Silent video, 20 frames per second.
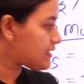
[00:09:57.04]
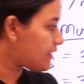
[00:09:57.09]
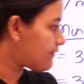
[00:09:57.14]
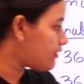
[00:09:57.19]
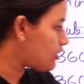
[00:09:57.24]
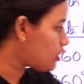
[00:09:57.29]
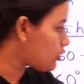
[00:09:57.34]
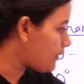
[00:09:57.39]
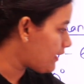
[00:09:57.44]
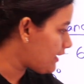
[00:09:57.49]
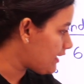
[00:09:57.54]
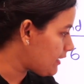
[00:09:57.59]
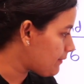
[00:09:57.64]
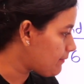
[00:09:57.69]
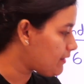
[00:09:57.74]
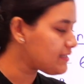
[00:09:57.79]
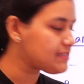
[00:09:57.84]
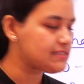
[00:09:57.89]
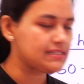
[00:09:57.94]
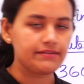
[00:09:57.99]

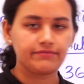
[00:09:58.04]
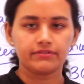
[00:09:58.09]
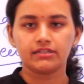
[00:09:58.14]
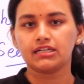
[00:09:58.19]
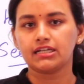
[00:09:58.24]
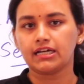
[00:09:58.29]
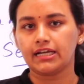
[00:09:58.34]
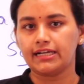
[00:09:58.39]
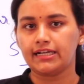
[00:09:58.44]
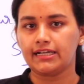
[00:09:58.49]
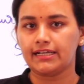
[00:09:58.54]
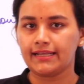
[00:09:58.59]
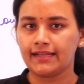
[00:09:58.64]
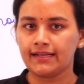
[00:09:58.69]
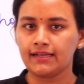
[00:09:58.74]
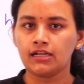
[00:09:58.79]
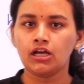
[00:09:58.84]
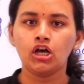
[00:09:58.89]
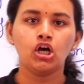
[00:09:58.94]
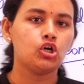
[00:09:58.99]
720/719?